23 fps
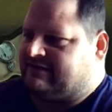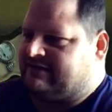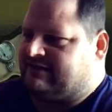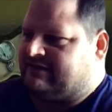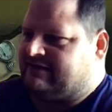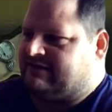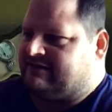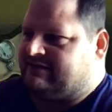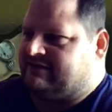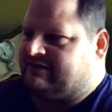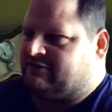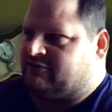
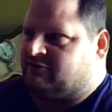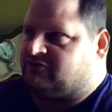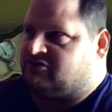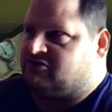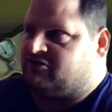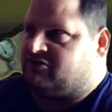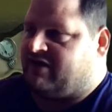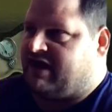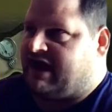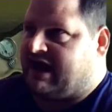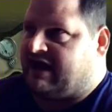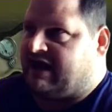you know
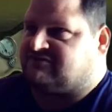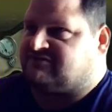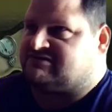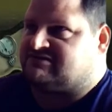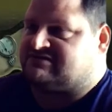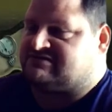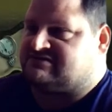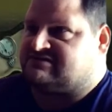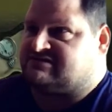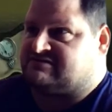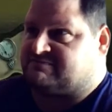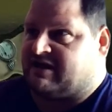you have to
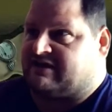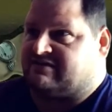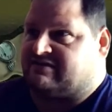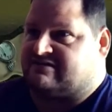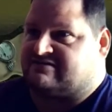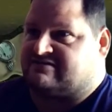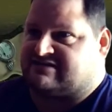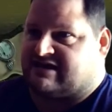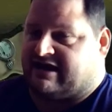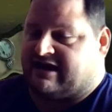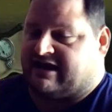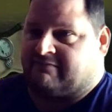spend the
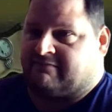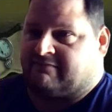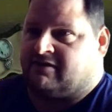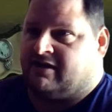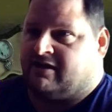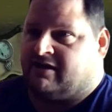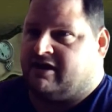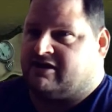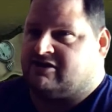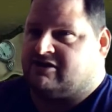time.